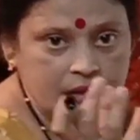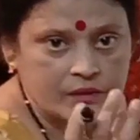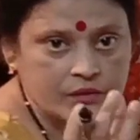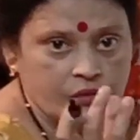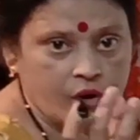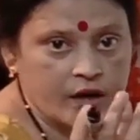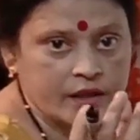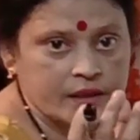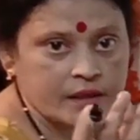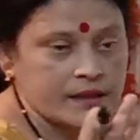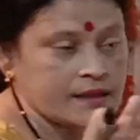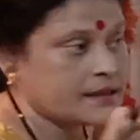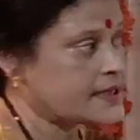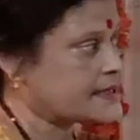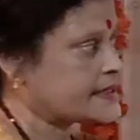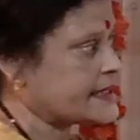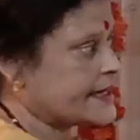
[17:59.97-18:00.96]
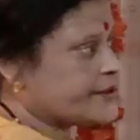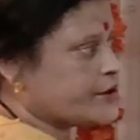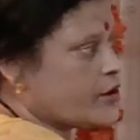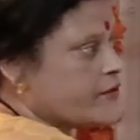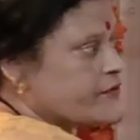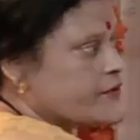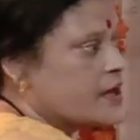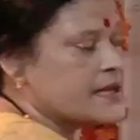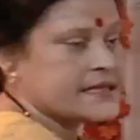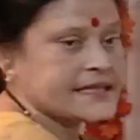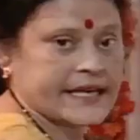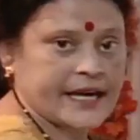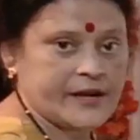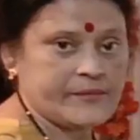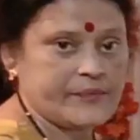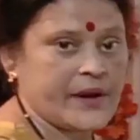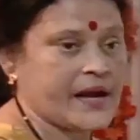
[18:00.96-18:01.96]
What? The set of
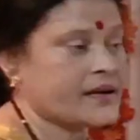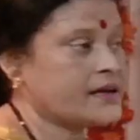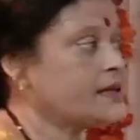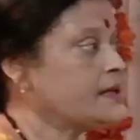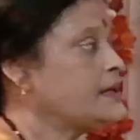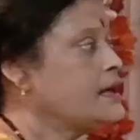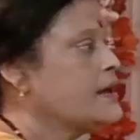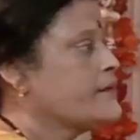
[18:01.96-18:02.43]
second parallel,